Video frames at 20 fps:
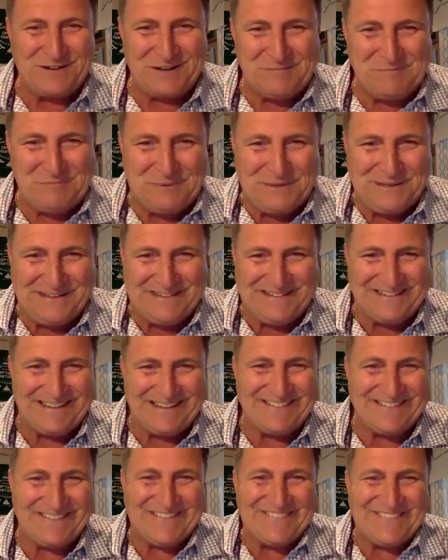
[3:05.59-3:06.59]
complete
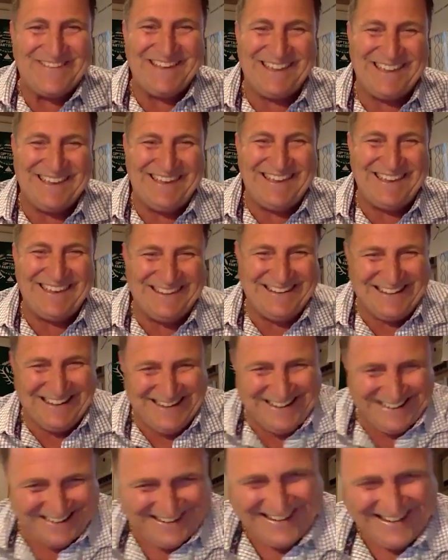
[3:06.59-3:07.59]
knucklehead.